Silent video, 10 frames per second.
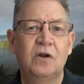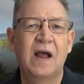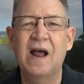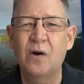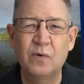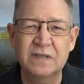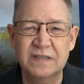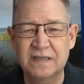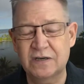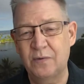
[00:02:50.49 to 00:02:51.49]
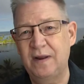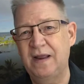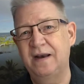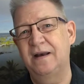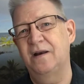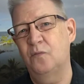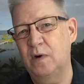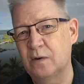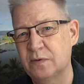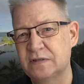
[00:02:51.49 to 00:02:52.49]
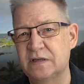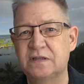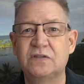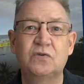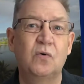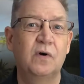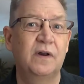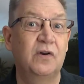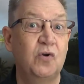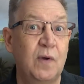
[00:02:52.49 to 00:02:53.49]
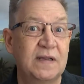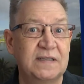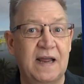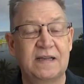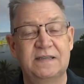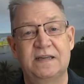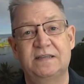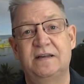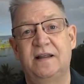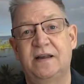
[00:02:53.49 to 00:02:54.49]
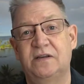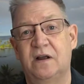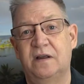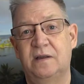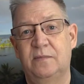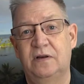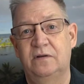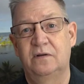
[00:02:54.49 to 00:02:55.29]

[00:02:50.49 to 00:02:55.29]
how was this created and where was it stored and who has access to that document?